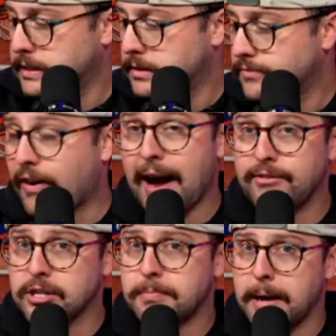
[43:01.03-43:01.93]
5
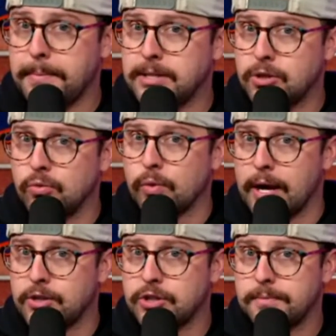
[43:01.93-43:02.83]
just might be too
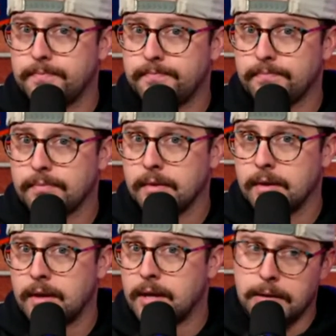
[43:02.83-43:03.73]
rich.
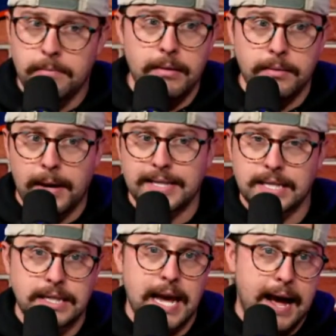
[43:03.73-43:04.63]
You maybe might see
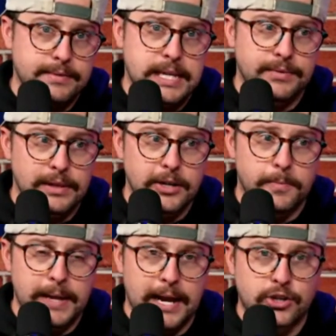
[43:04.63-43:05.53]
the Avs give a little
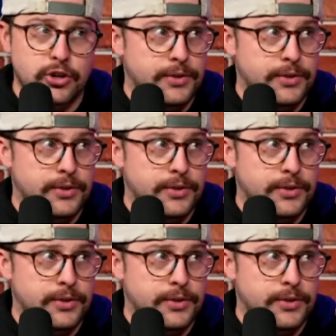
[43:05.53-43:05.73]
bit extra on the